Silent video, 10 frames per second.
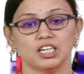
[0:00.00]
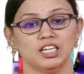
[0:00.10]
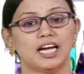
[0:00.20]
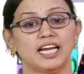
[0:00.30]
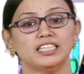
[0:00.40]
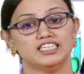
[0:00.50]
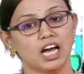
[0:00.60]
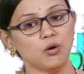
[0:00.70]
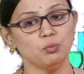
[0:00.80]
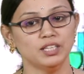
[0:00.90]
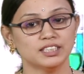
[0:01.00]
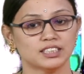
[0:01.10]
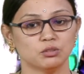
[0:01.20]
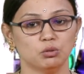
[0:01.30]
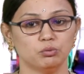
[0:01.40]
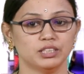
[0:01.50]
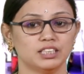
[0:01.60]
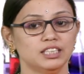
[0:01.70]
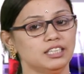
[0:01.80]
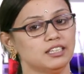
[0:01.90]
and now we will go with the
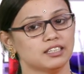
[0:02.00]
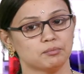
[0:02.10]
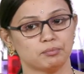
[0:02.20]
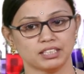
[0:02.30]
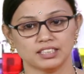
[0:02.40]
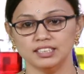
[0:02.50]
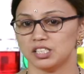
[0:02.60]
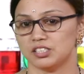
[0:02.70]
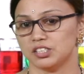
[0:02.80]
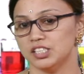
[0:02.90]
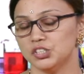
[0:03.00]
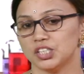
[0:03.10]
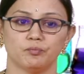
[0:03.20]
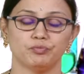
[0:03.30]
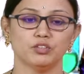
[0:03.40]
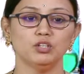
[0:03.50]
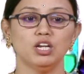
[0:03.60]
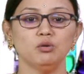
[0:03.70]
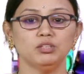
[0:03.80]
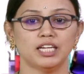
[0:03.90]
present session. So, now
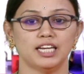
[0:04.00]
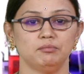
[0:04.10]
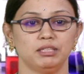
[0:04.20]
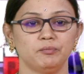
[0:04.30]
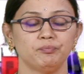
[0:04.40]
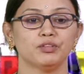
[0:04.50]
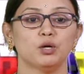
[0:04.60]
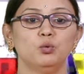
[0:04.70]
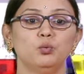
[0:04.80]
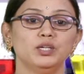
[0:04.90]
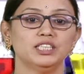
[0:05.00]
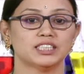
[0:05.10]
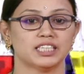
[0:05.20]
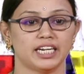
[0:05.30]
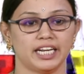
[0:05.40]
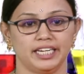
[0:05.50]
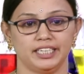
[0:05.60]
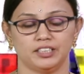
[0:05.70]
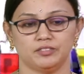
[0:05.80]
tell me who is right?